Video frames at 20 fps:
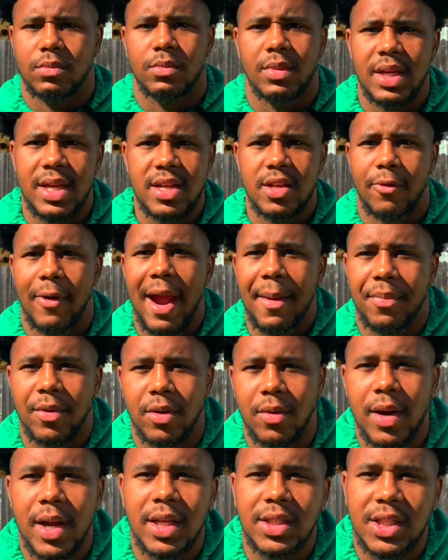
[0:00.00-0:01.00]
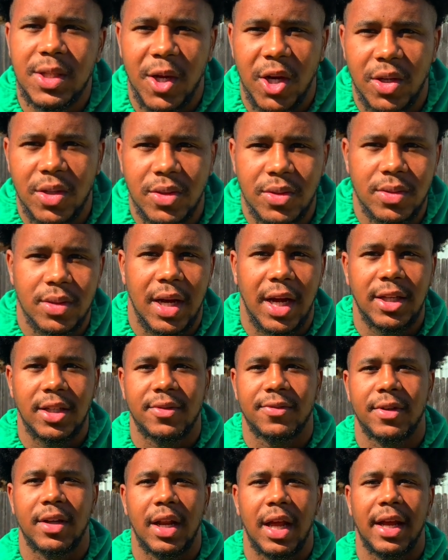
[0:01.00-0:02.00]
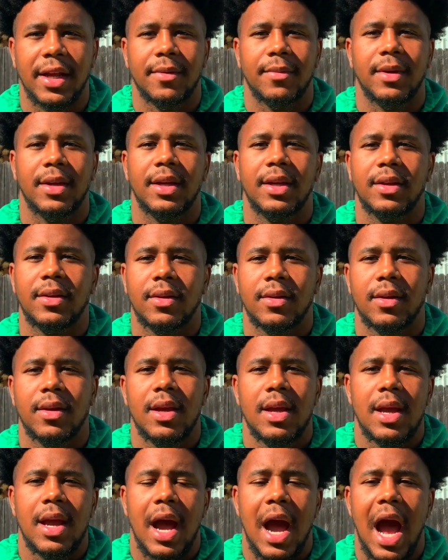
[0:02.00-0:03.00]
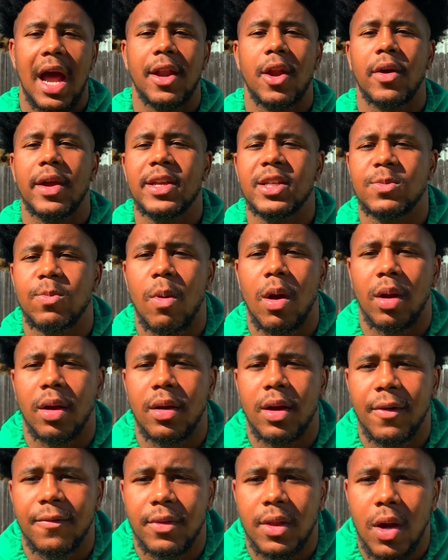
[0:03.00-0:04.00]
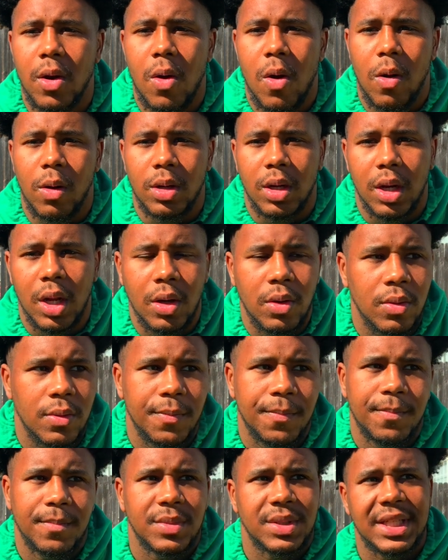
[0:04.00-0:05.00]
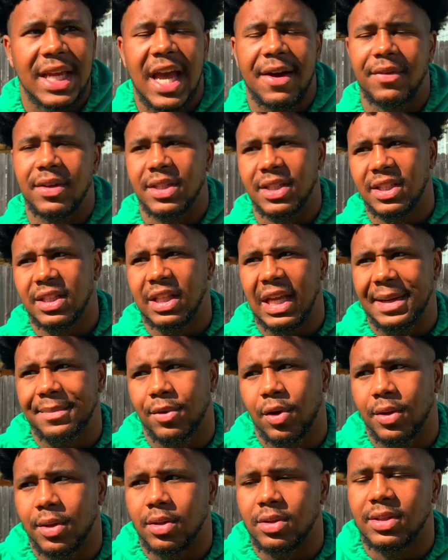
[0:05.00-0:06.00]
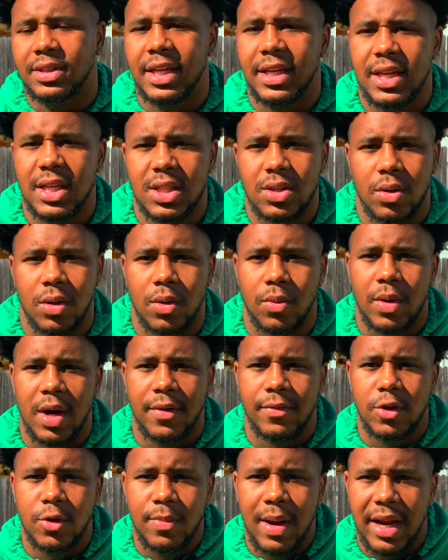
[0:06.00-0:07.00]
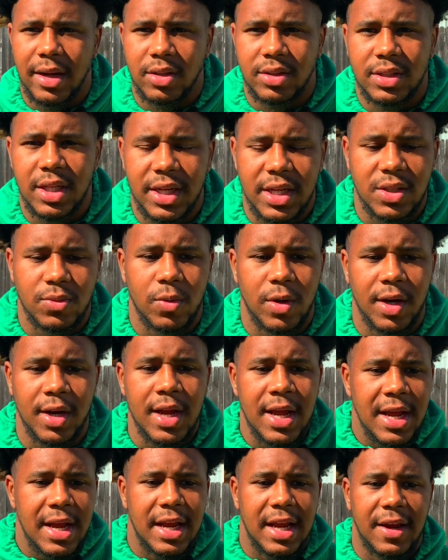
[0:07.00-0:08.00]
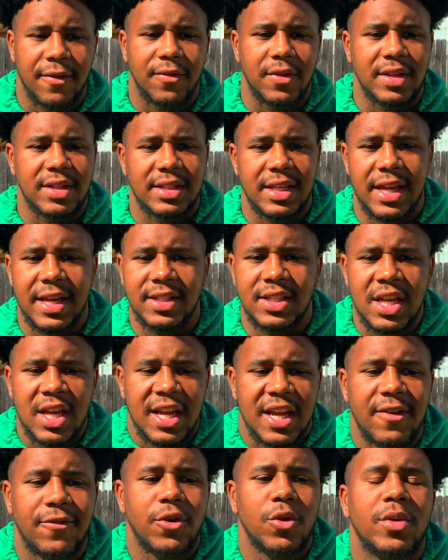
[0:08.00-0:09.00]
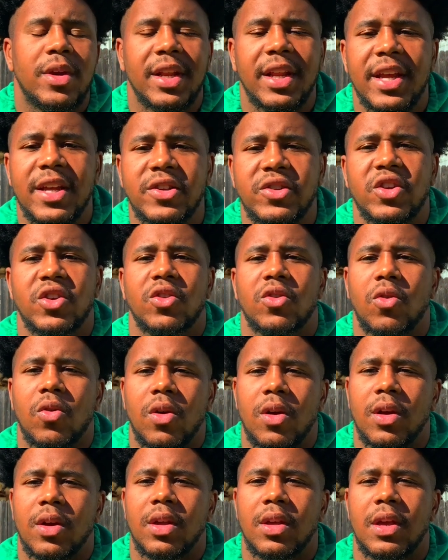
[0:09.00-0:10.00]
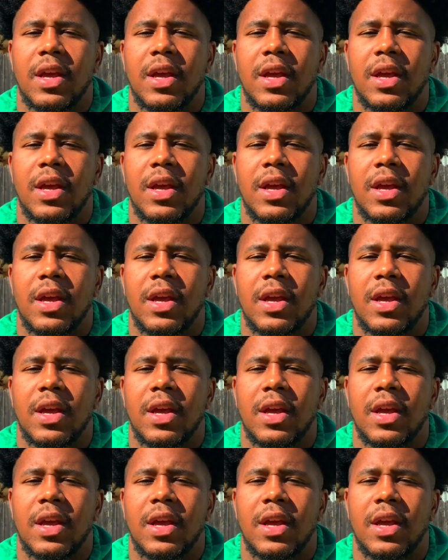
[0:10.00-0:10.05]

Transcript: And he's a rapper. What else he gonna do? I just feel like, man, I know he's smart enough though on the low to have a disclaimer on those tickets or wherever you buy those tickets, where if it says if you get injured or